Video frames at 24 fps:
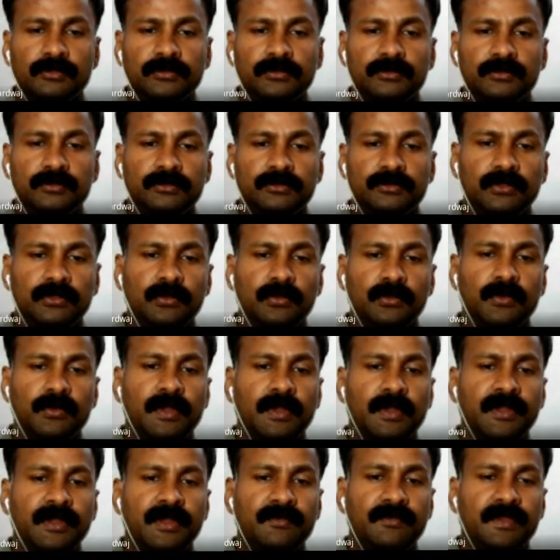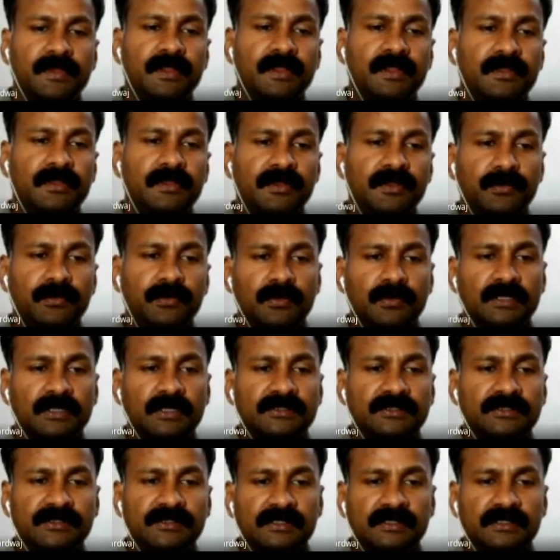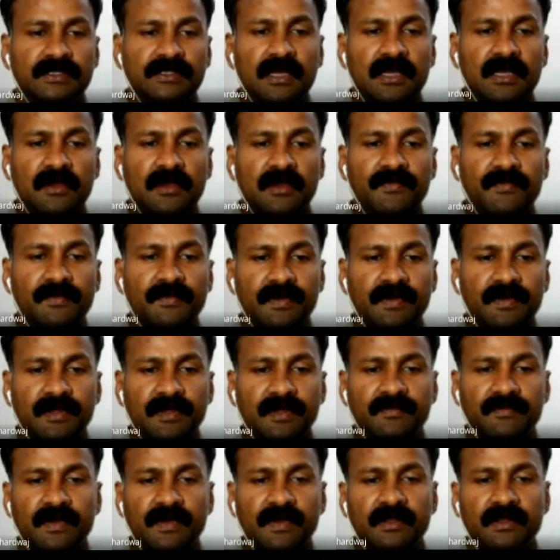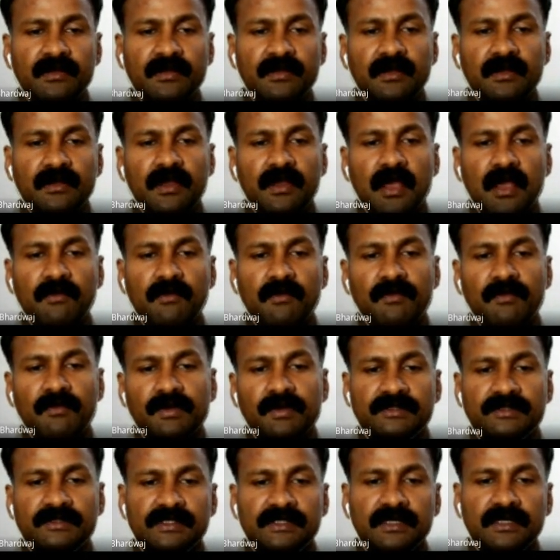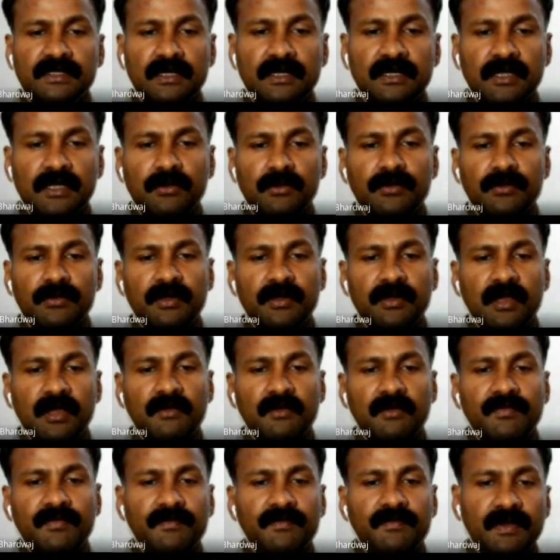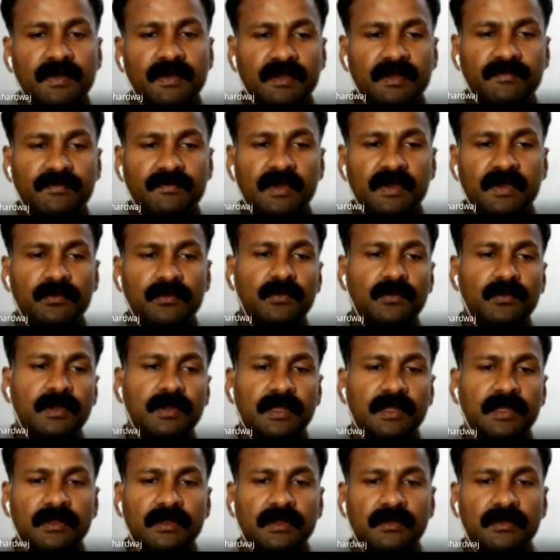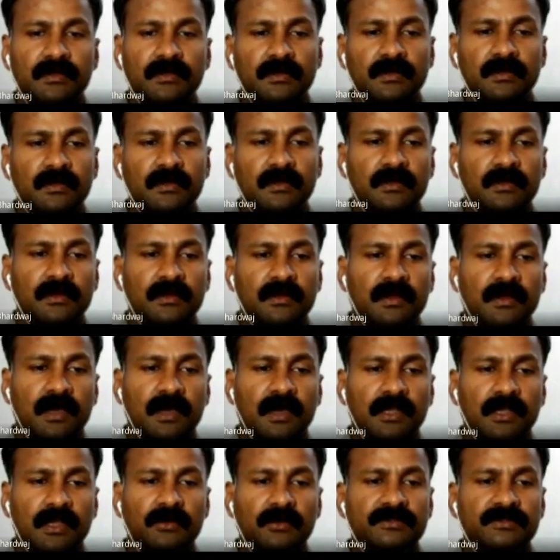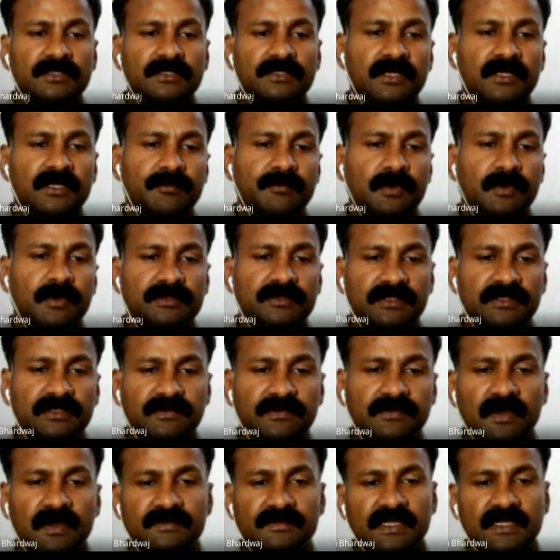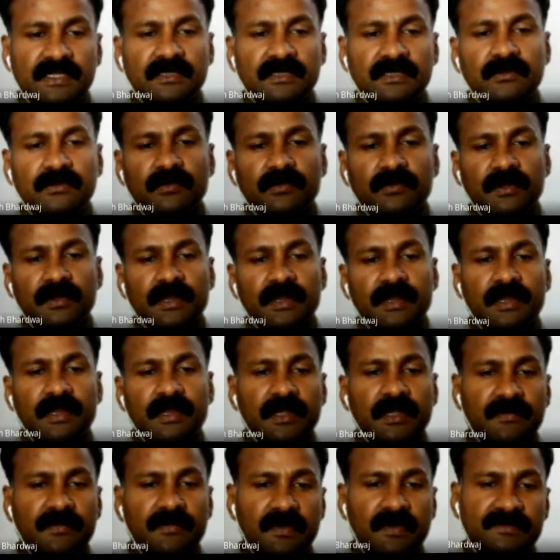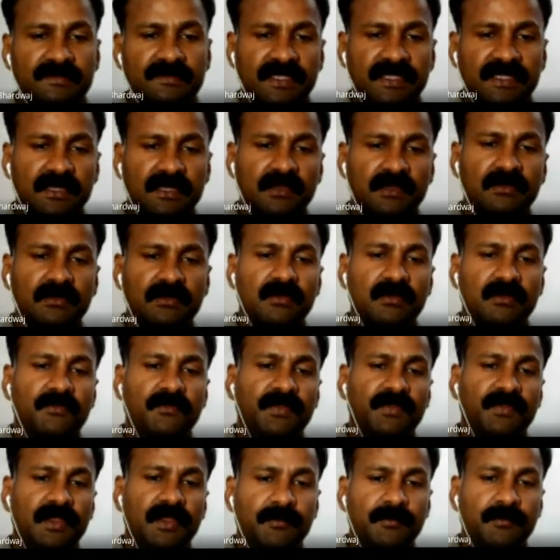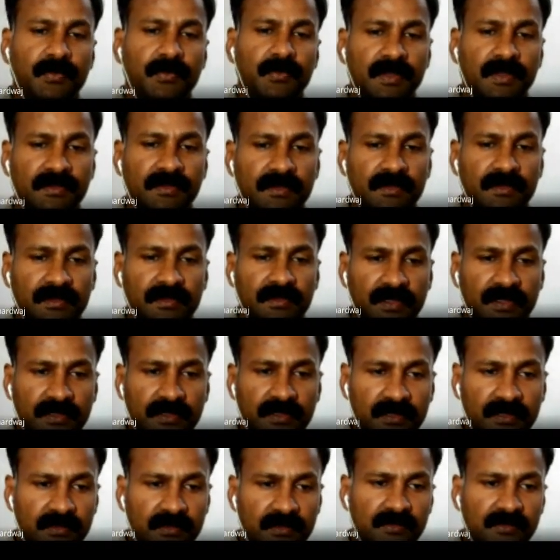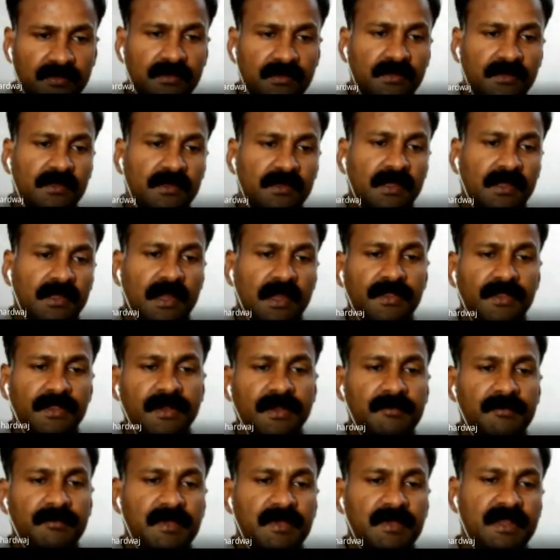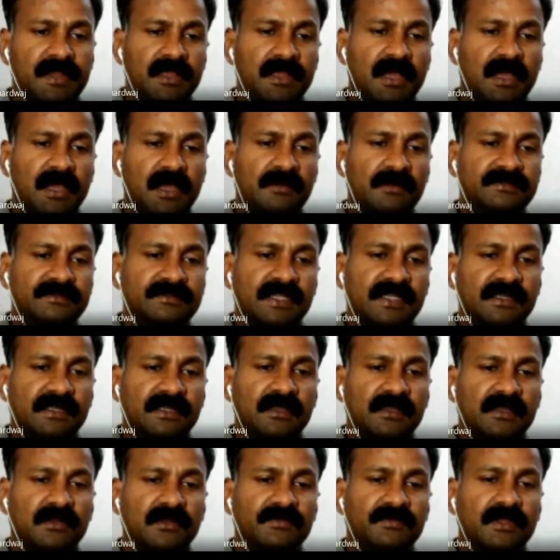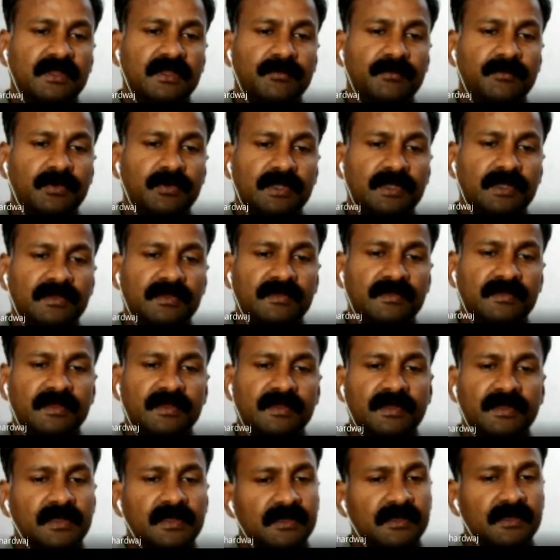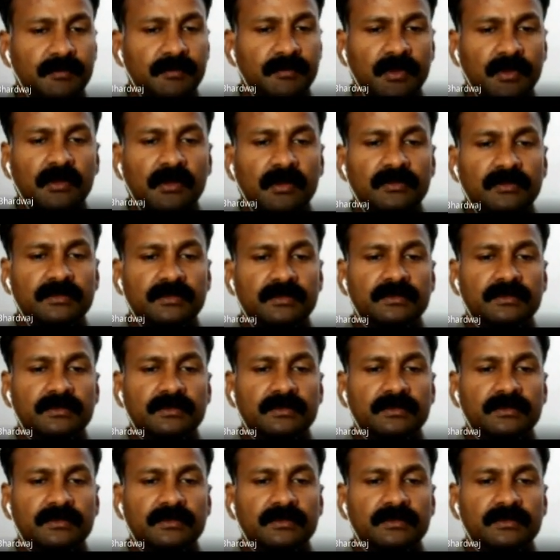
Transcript: So it is very easy to construct the half wave rectifier. However, a single diode in half wave rectifier only allows either a positive half cycle or a negative half cycle of the input AC signal, and the remaining half cycle of the input AC signal is blocked.